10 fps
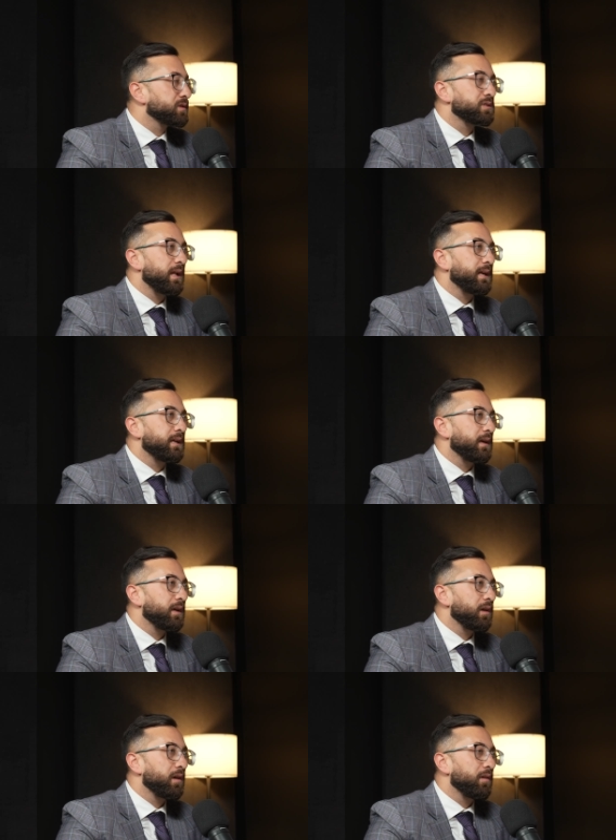just like
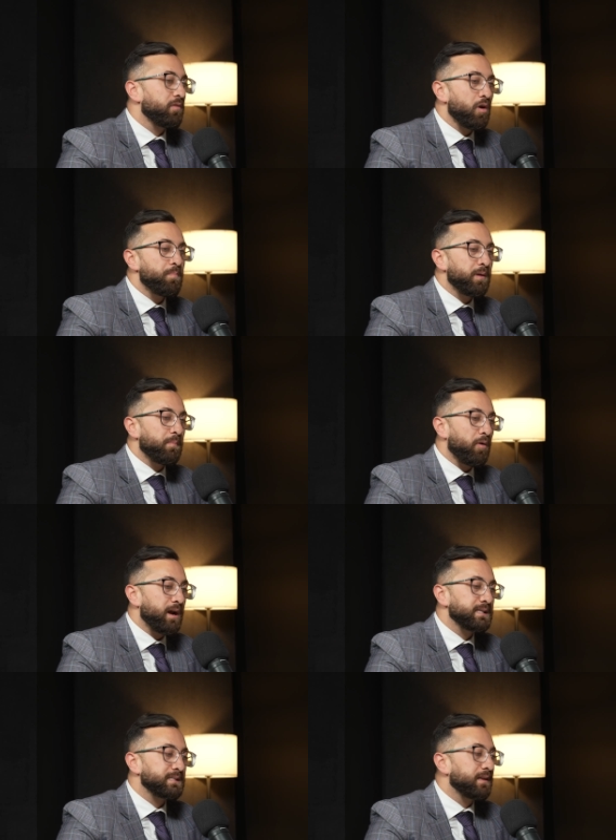if you open a
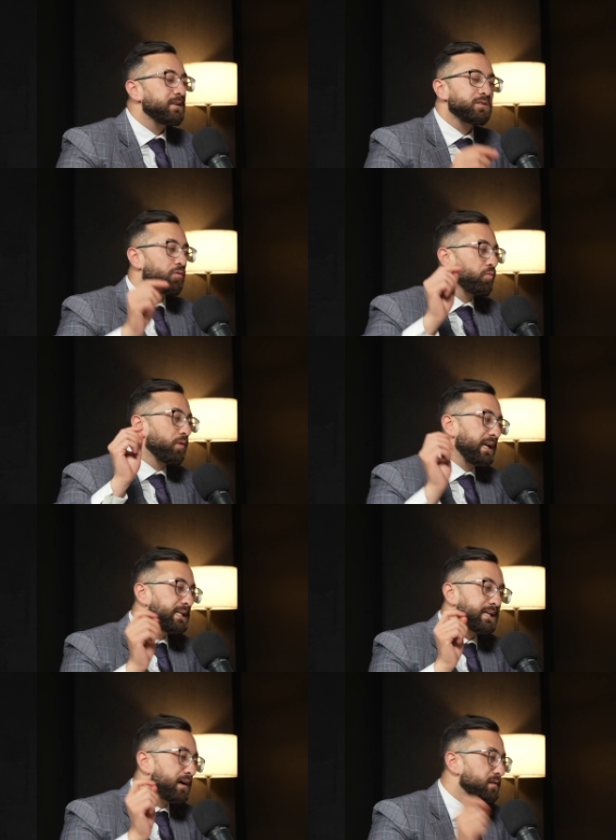practice, unless you're really
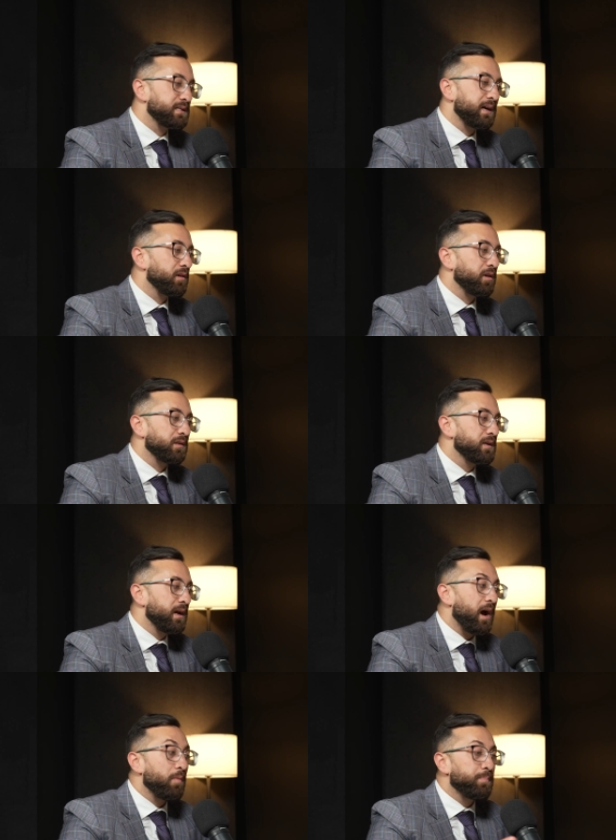downtown in
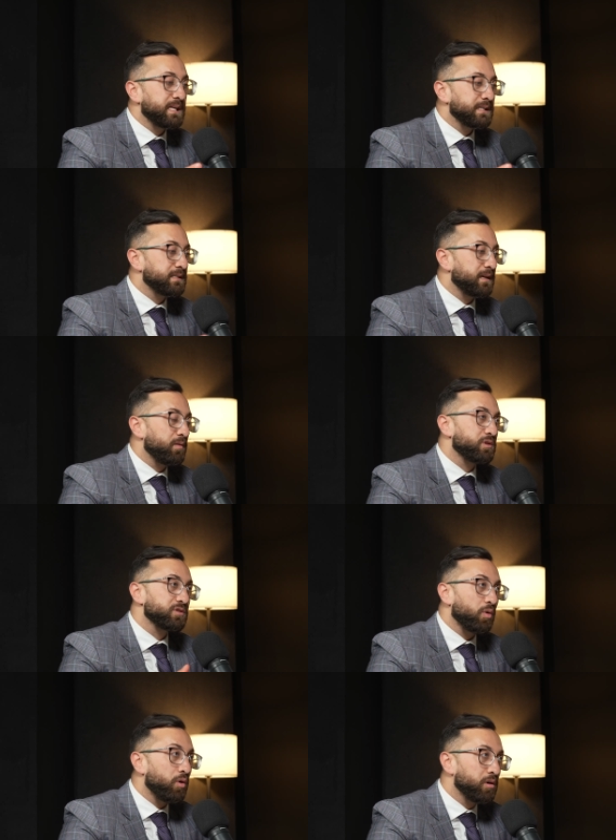our biggest city, which
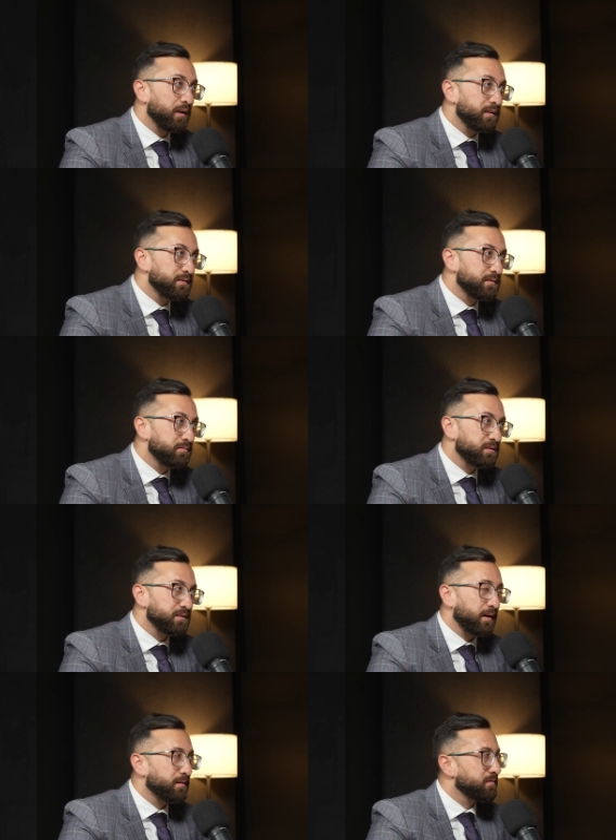is Auckland, which mm-hmm.
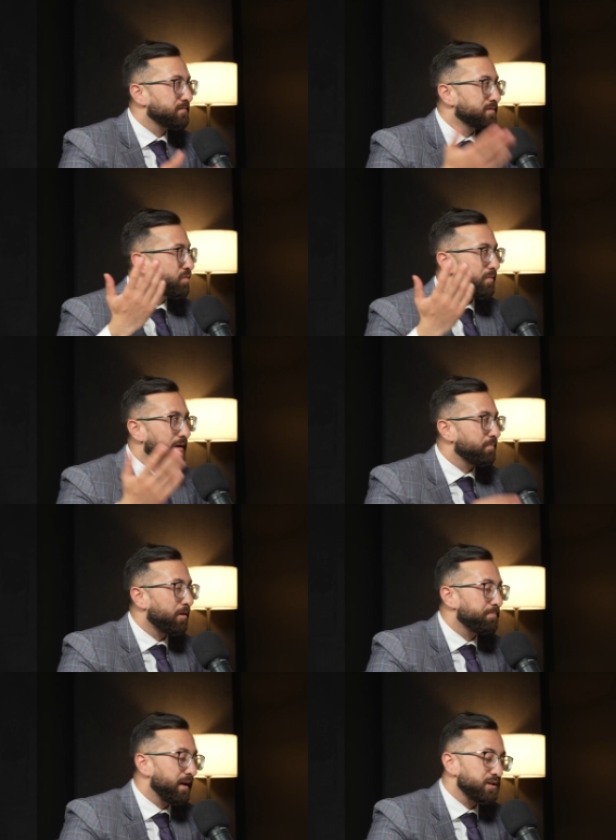is like 2 million
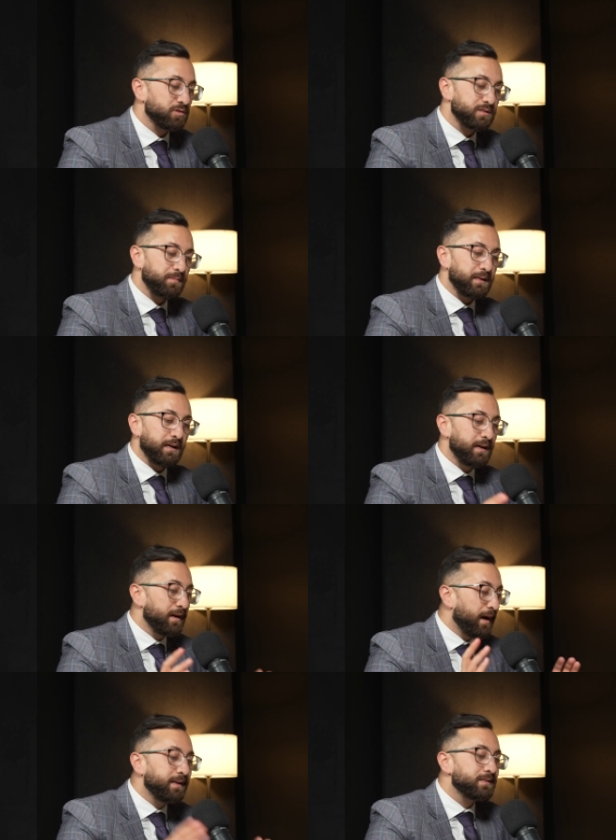population or something.
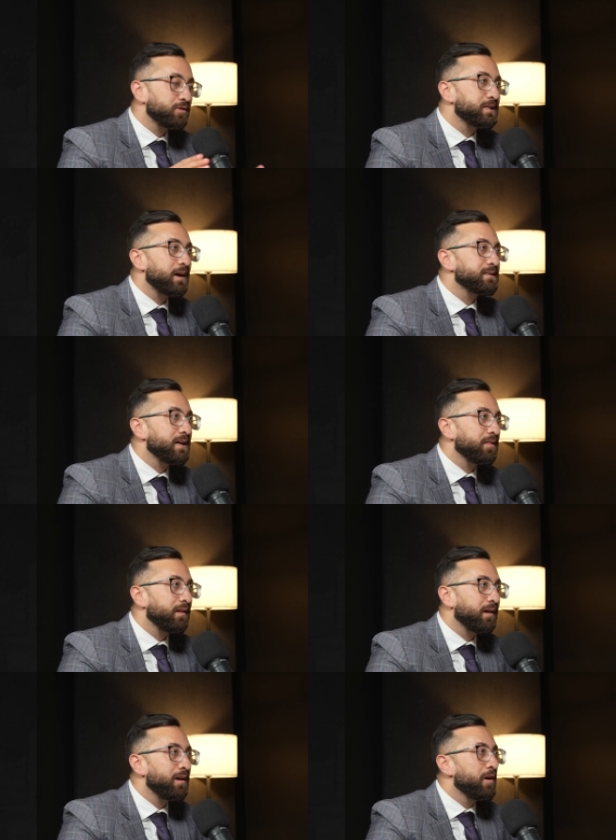Unless you're downtown
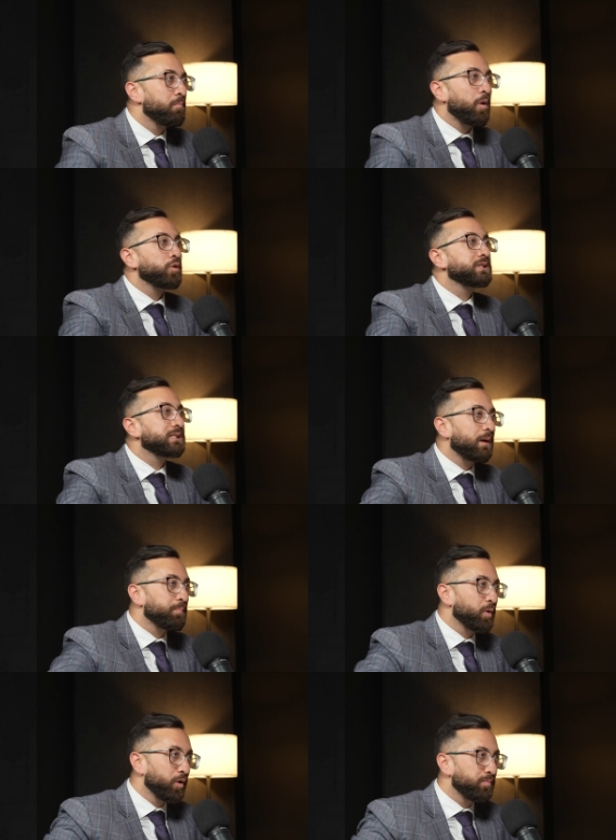there, most
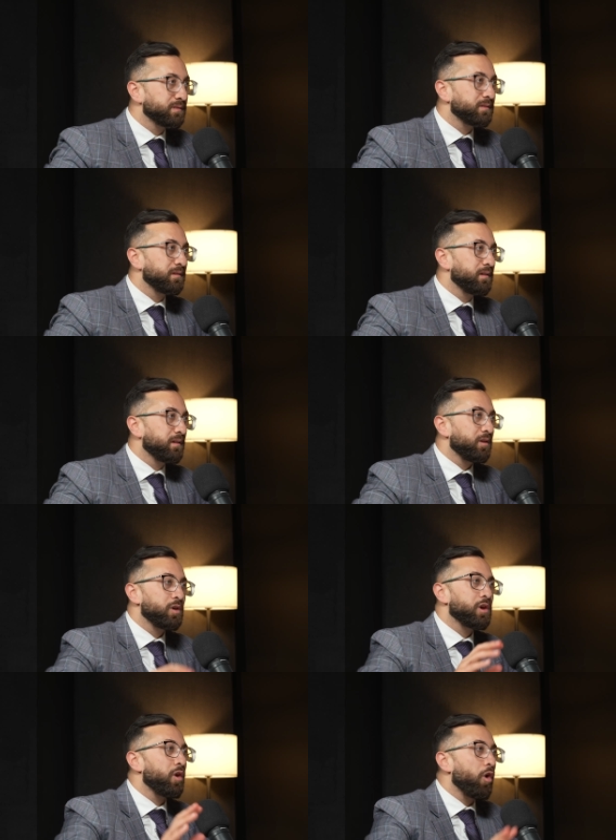suburbs you
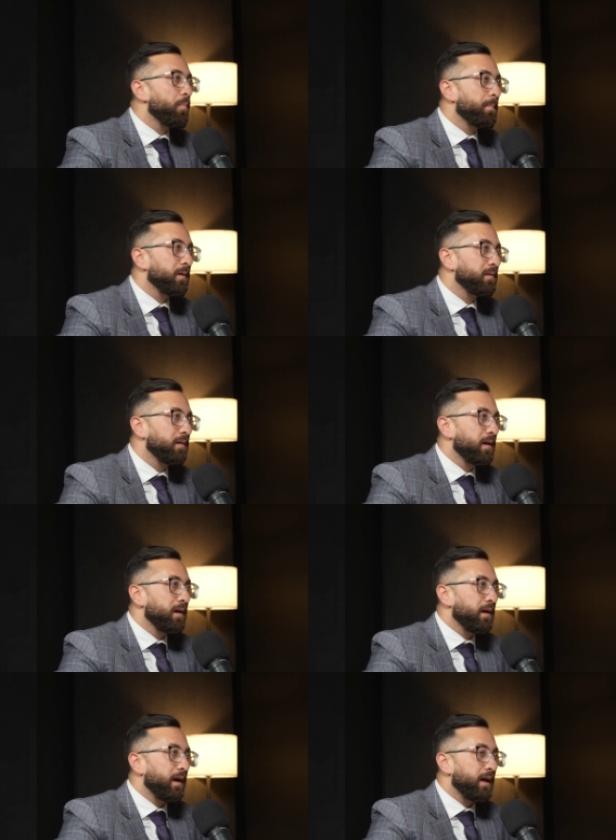can open
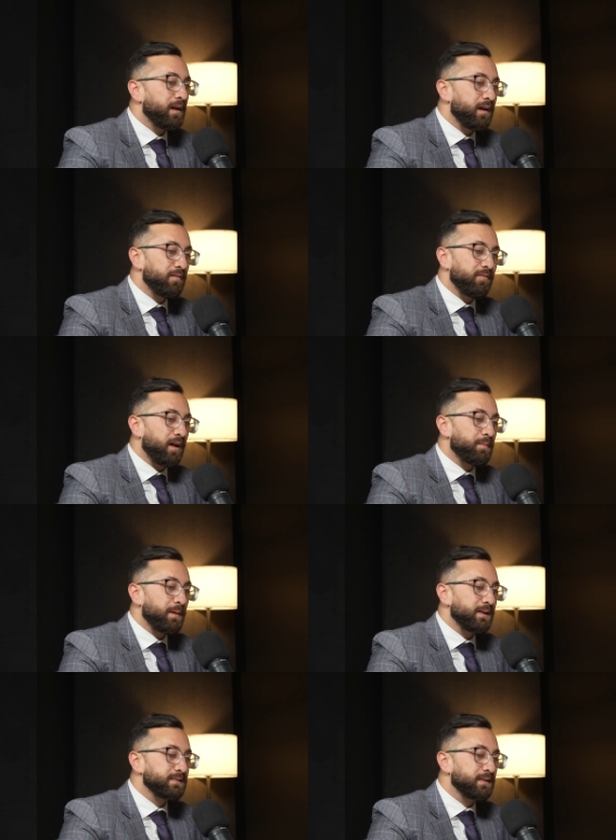and have like
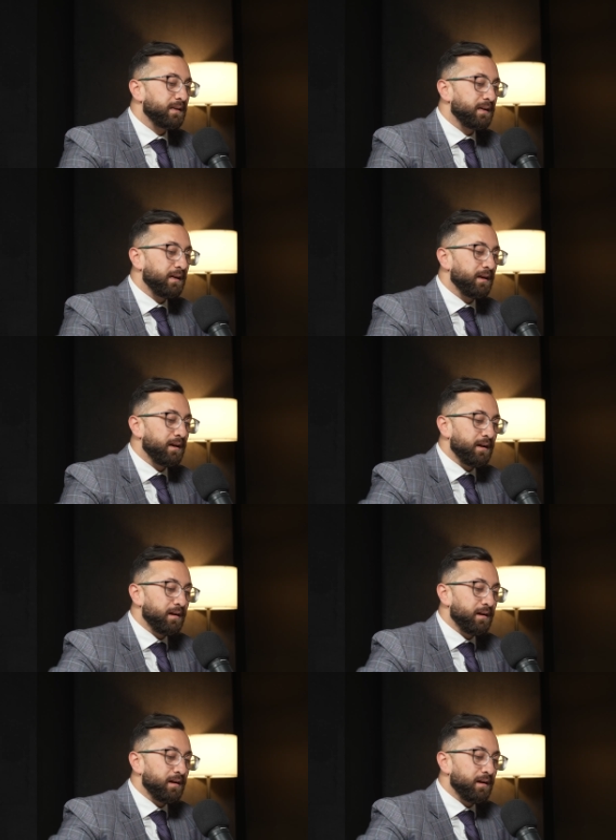basically